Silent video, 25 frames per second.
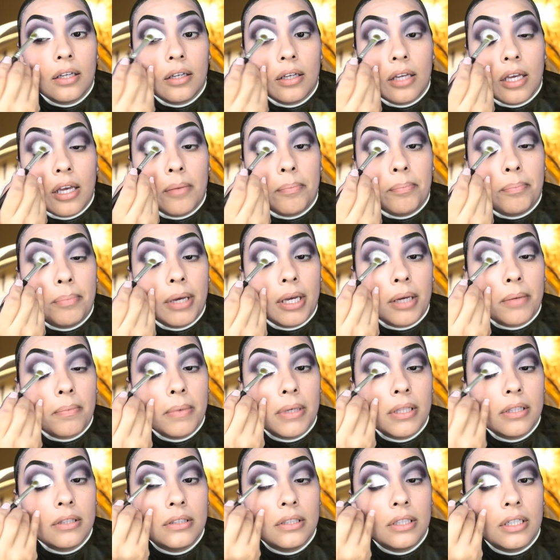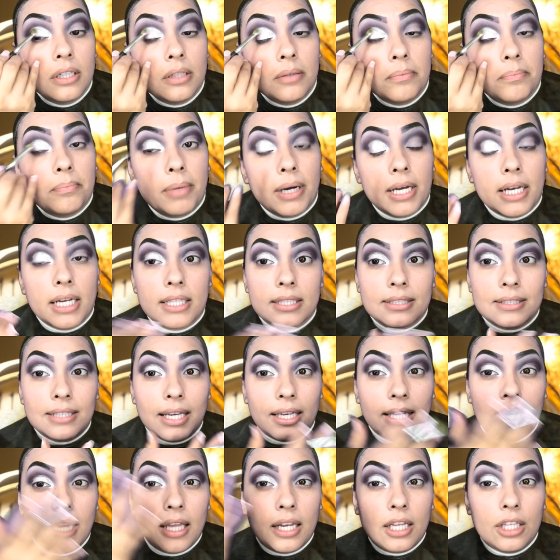and pigmented, but it's
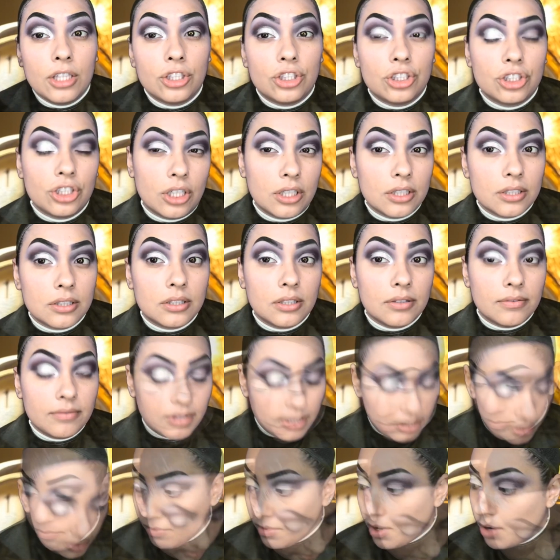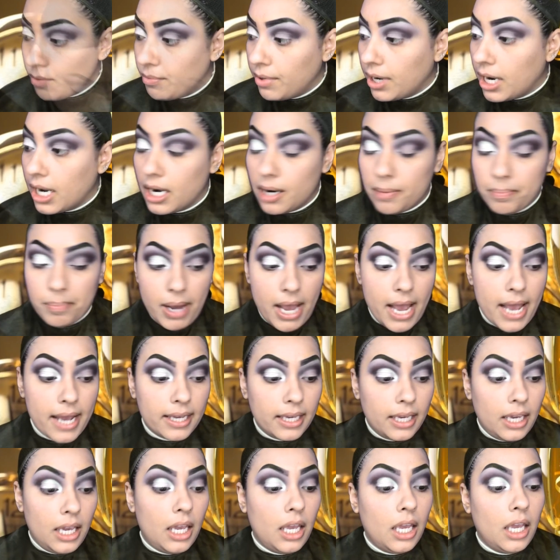not getting chunks of it. We're gonna pack
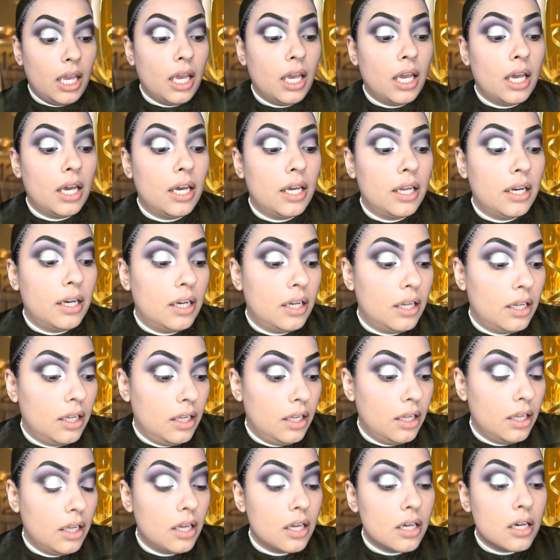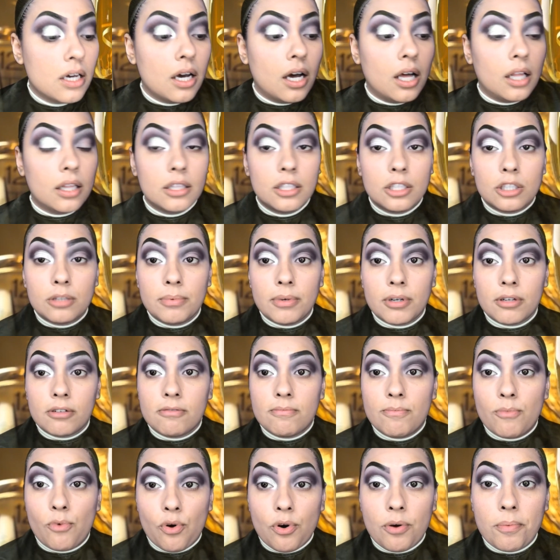in a little bit of
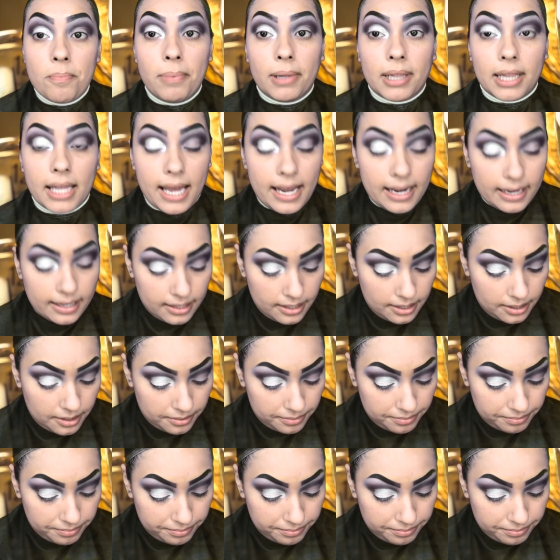more black